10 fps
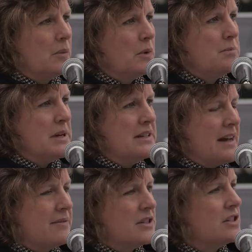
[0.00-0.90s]
It would be
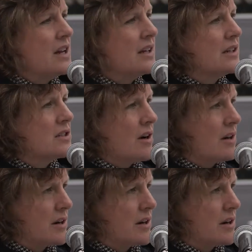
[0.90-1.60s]
devastating to our